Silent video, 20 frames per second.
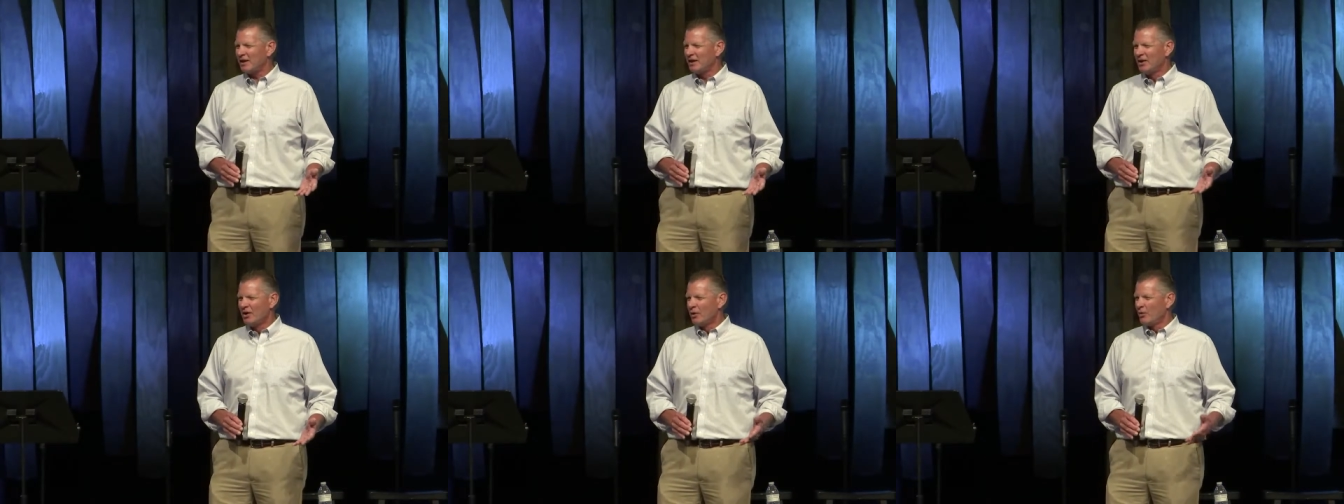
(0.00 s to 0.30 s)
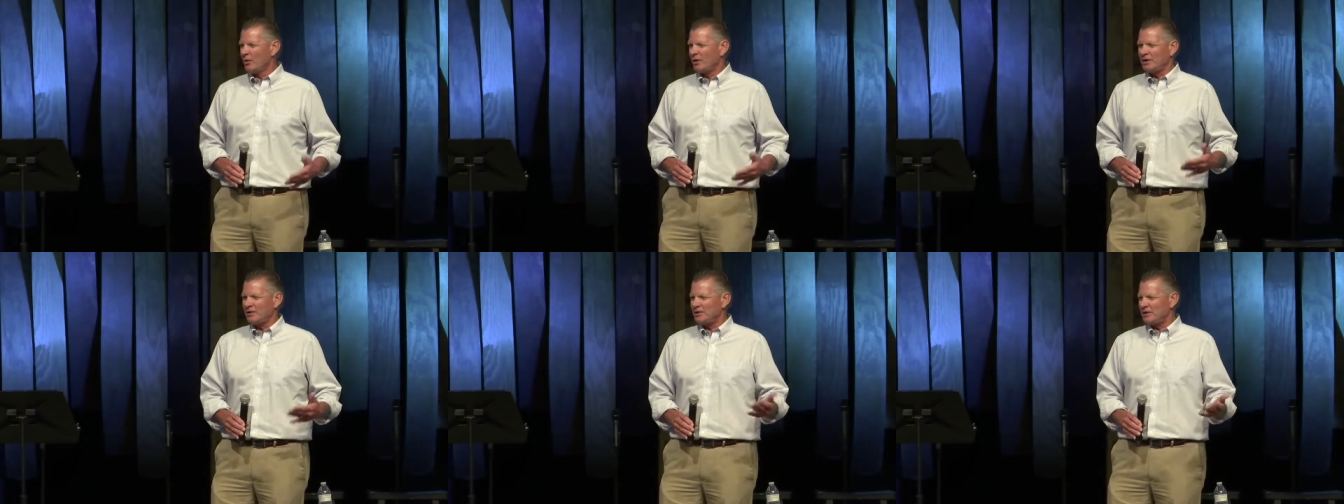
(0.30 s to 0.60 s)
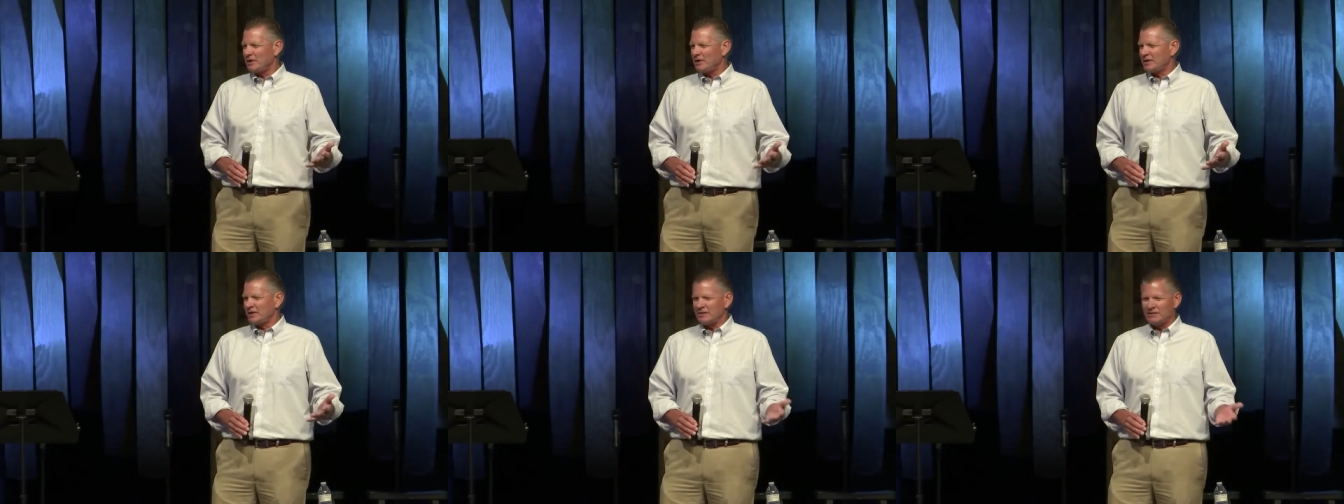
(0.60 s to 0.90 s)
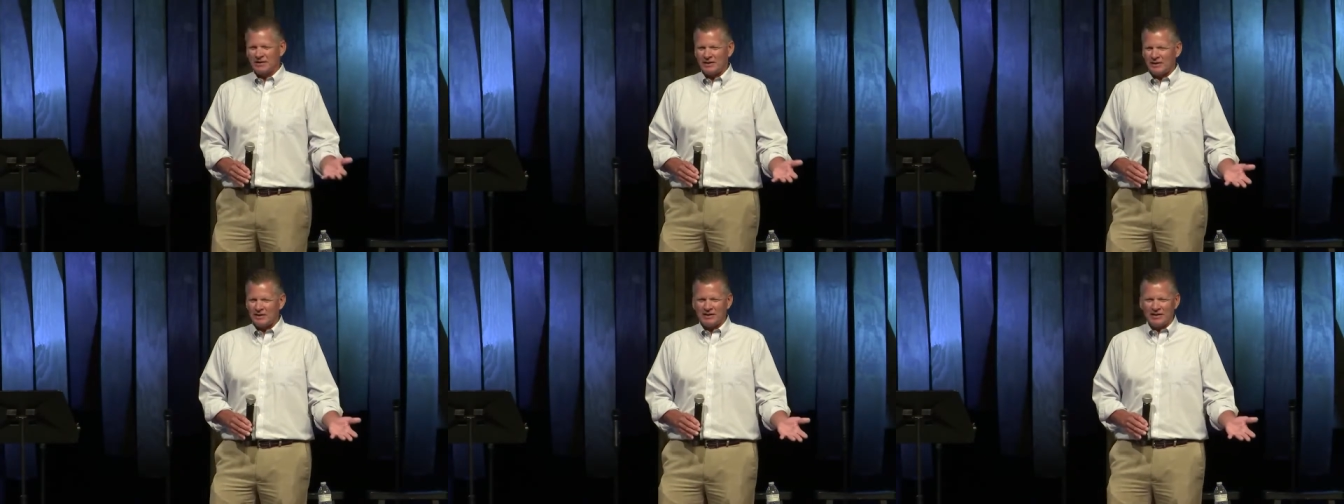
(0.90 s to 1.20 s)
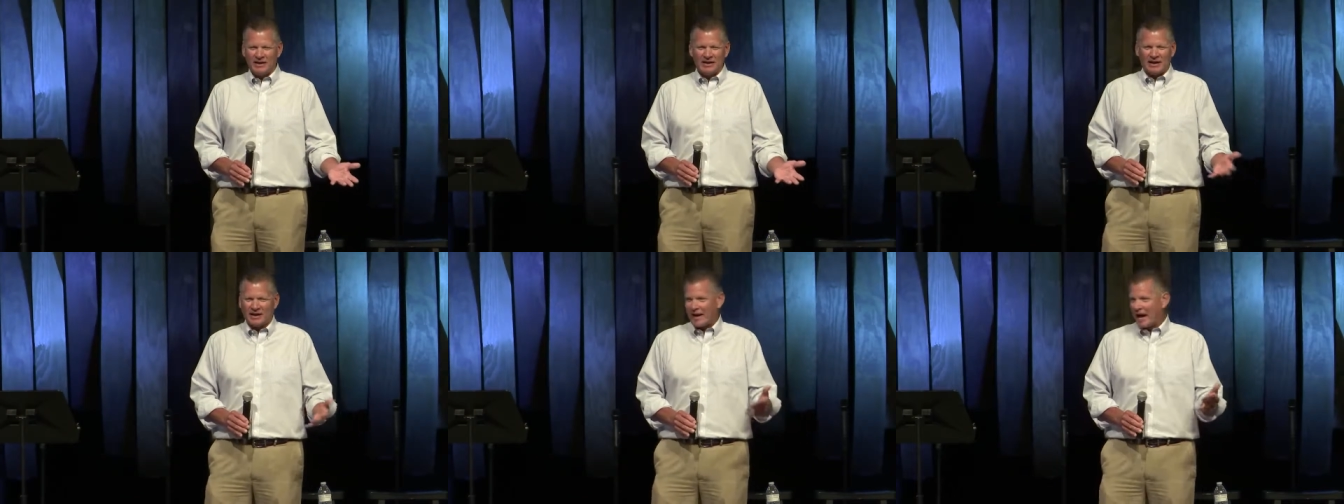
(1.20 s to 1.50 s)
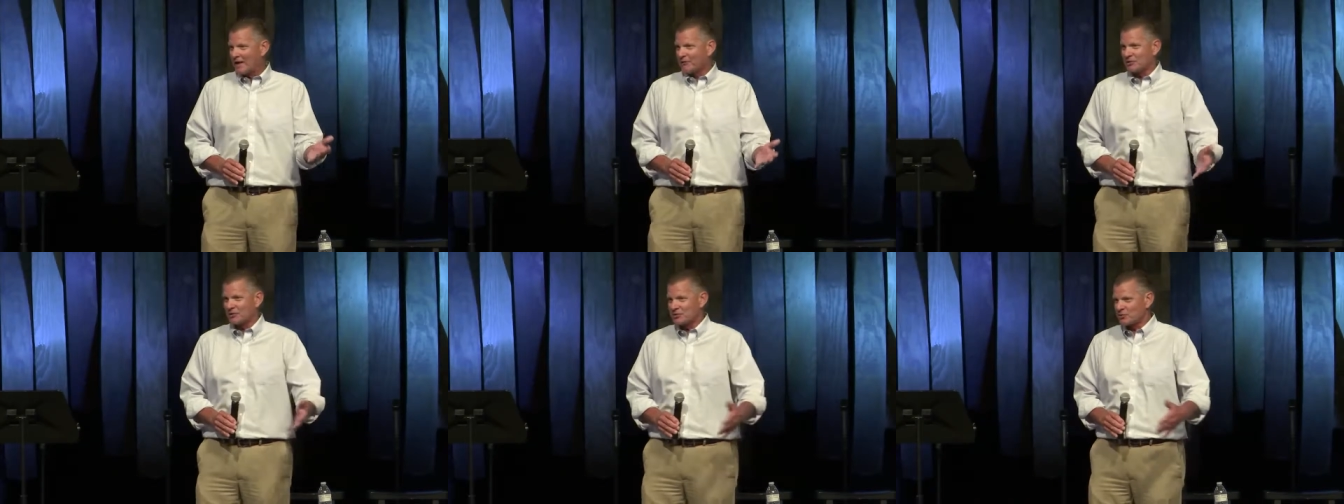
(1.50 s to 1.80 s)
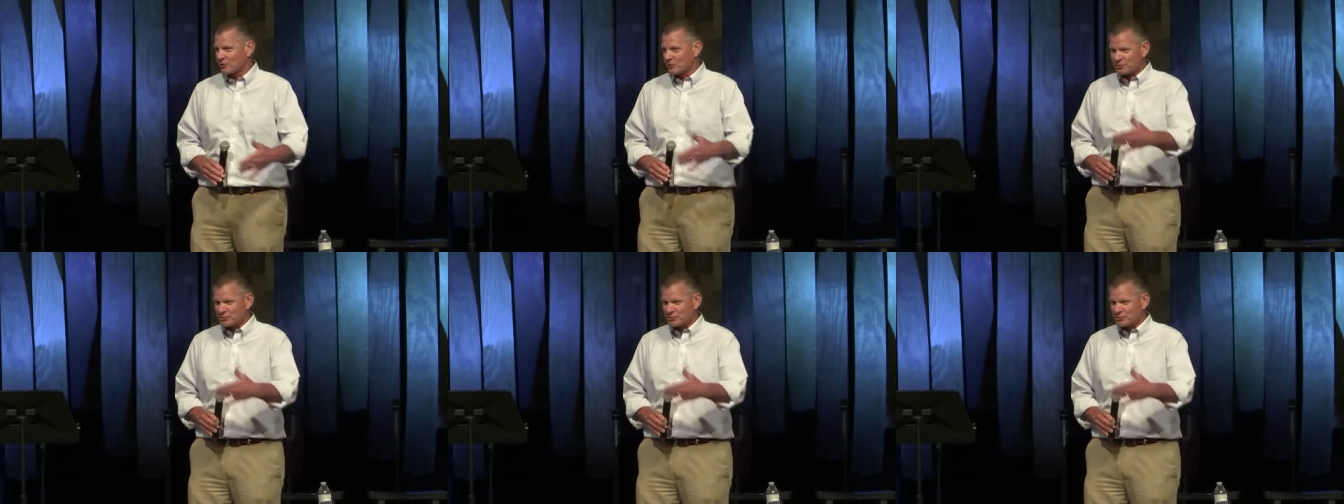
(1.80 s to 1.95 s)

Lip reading: what a deacon did in a Catholic church,